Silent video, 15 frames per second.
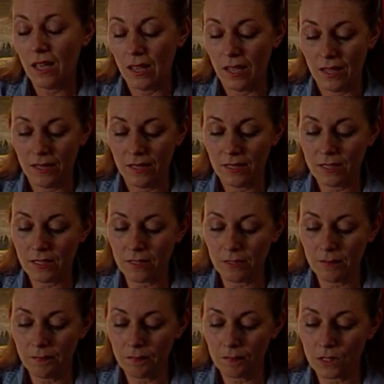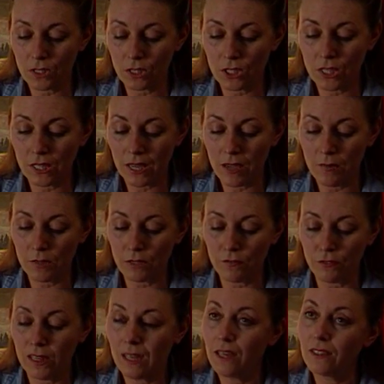And she came as a
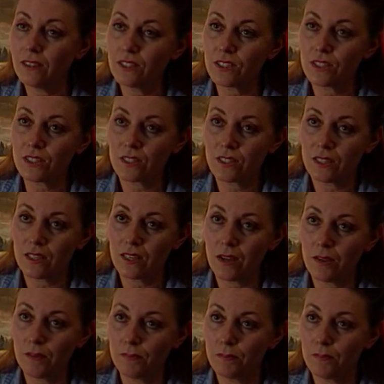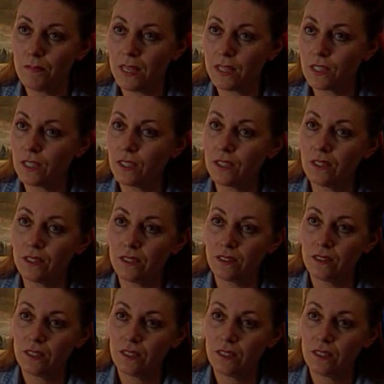freelance, and I met her